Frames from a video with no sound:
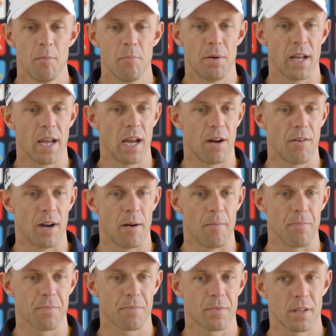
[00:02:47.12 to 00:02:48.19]
but our
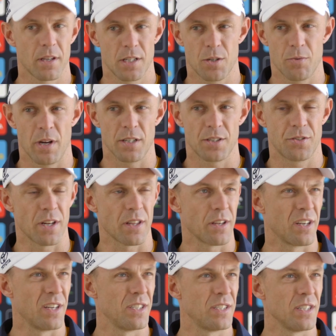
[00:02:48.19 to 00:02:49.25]
um, to our strength
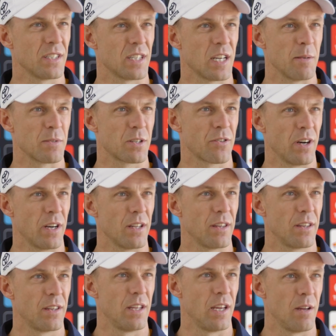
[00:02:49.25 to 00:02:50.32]
and conditioning team's credit,
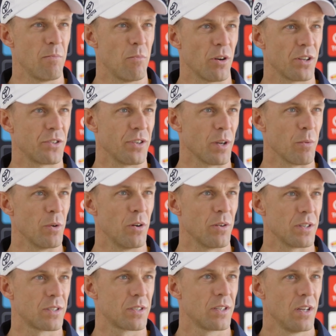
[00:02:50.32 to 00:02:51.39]
their monitoring and
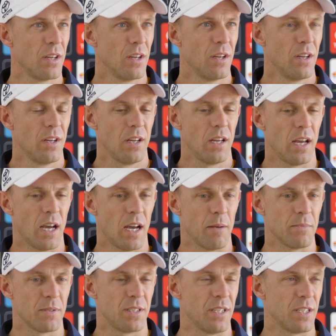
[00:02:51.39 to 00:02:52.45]
wellness
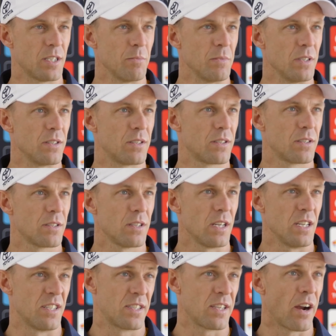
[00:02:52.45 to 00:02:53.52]
um, system is,
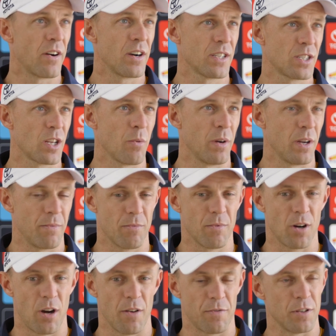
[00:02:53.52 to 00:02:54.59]
is thorough, so we're,
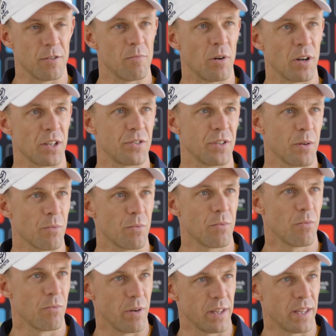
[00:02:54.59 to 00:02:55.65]
we're hopeful of monitoring
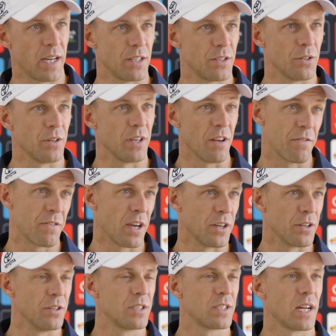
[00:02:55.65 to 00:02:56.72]
when they do, if they
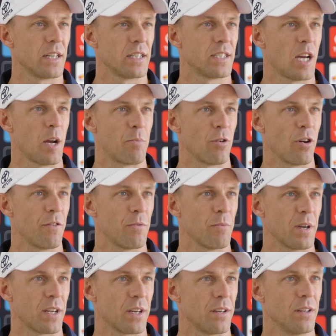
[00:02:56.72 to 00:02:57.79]
do start to taper off,
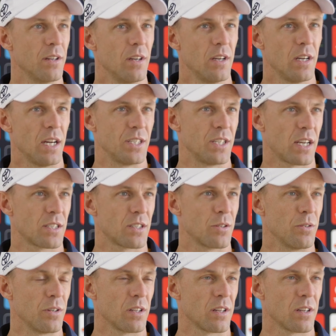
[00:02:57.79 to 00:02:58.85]
and we can adjust
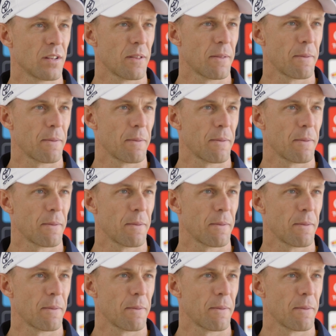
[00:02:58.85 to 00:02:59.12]
accordingly.